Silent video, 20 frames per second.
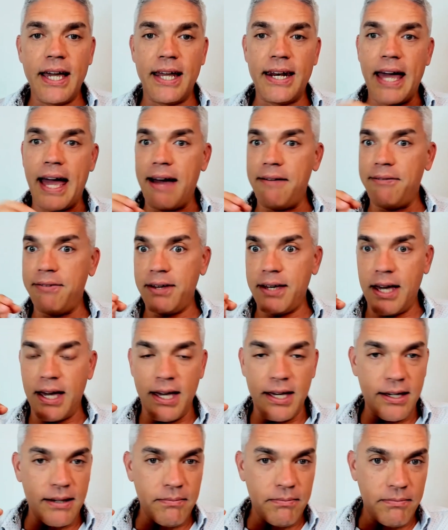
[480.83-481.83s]
and having
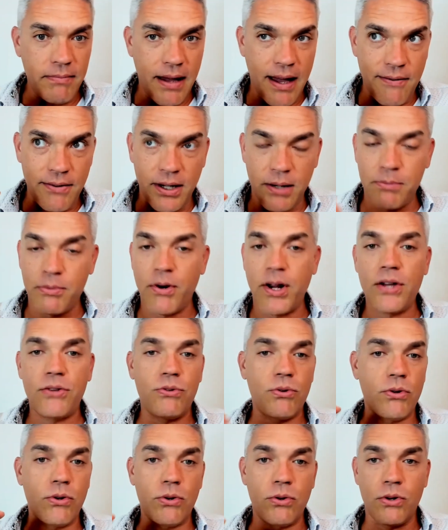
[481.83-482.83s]
a
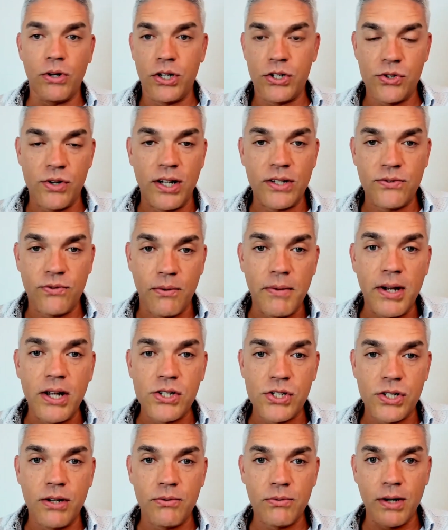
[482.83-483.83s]
breakthrough or a
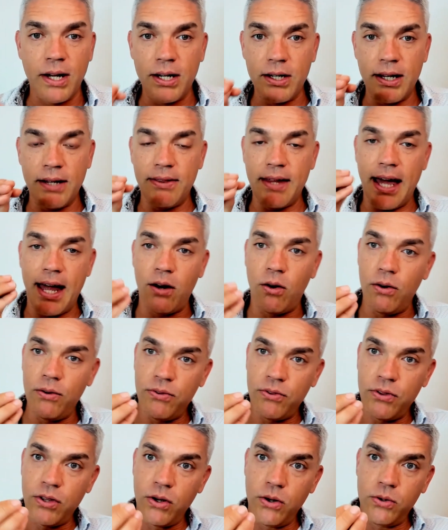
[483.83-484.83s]
transformation, right? And that
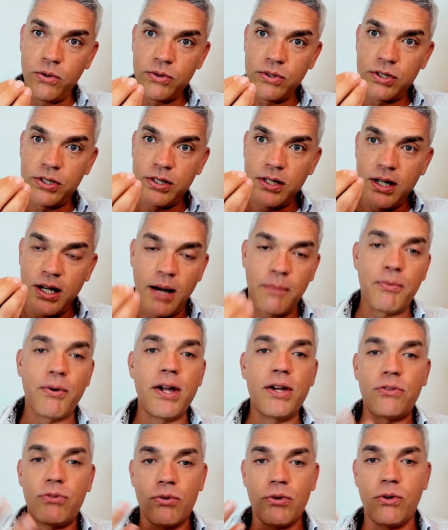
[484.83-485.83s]
those a
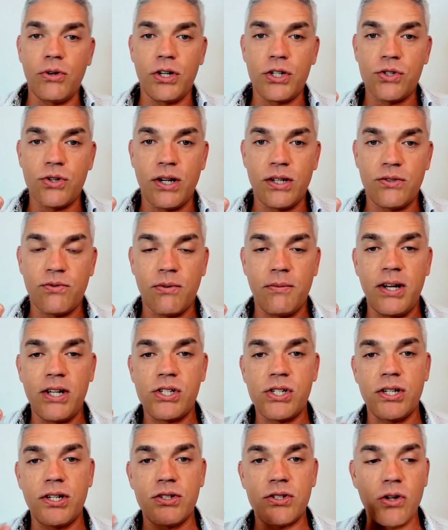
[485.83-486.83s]
breakthrough or a
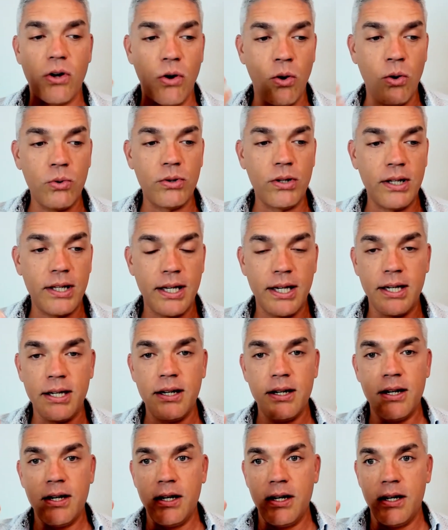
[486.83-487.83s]
transformation is
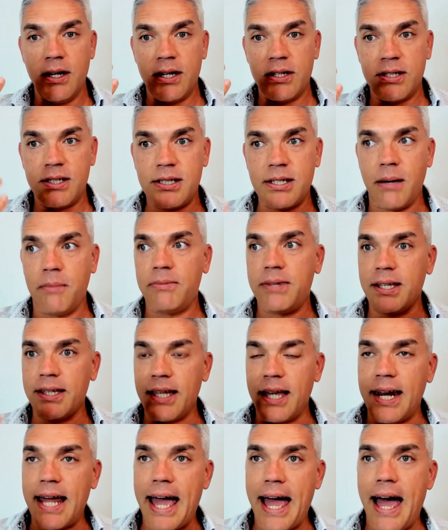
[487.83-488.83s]
only something
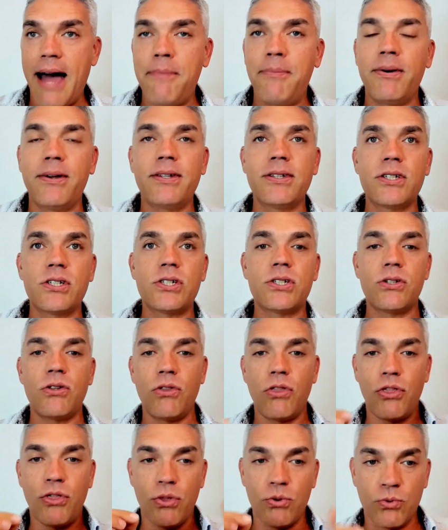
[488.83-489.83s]
that happens
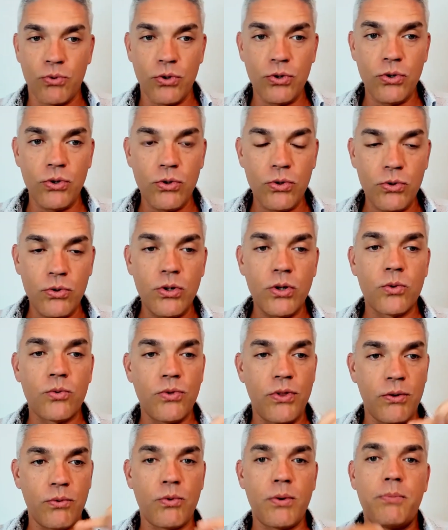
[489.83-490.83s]

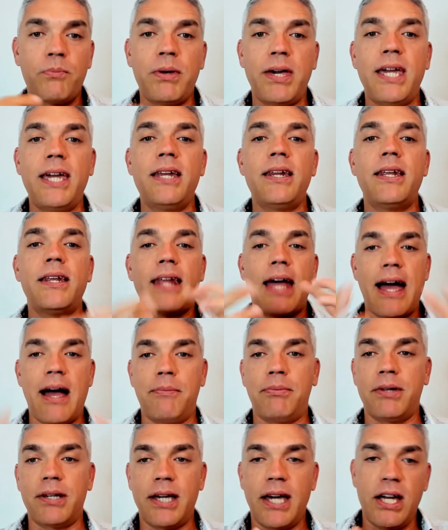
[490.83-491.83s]
through the repeated
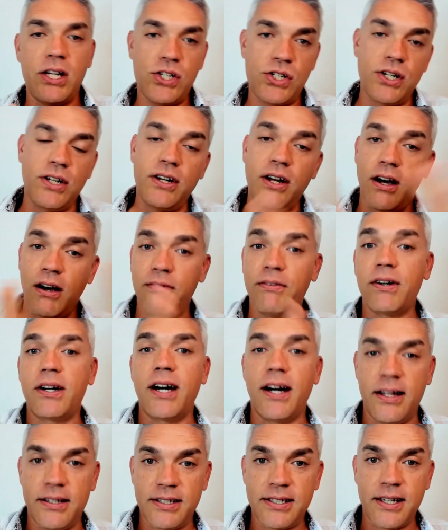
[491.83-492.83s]
application of a
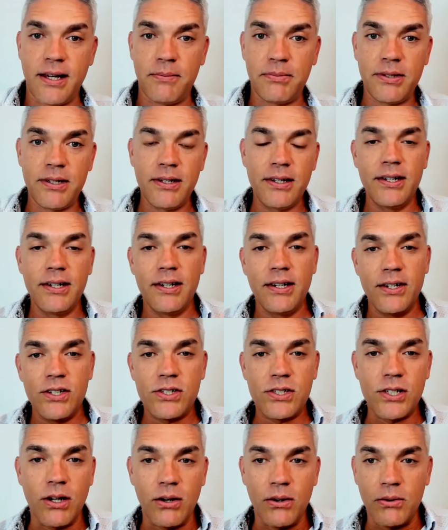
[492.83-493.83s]
concept.
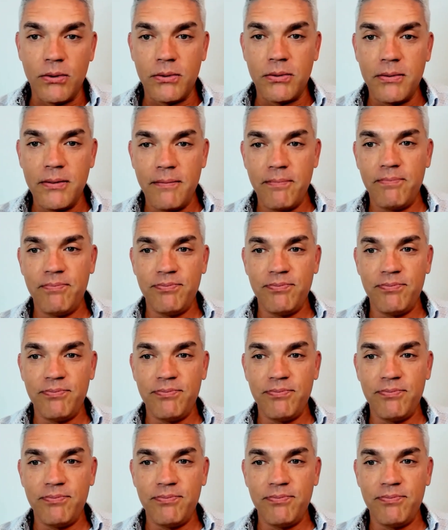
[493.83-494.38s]
So